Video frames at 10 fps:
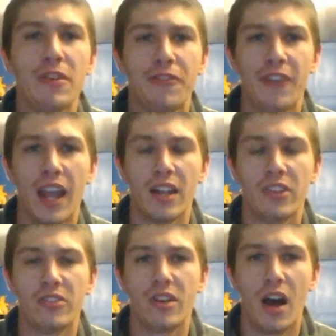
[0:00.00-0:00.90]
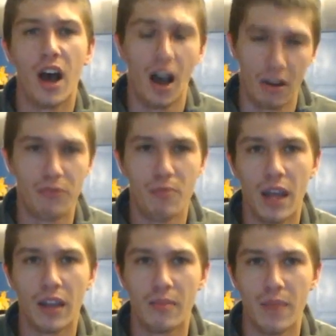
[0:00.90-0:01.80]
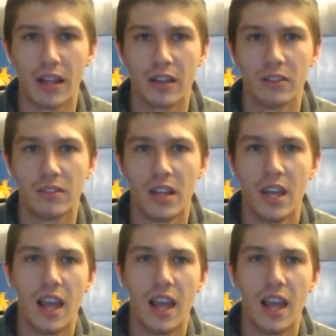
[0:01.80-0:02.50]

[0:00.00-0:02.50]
fans of the Megas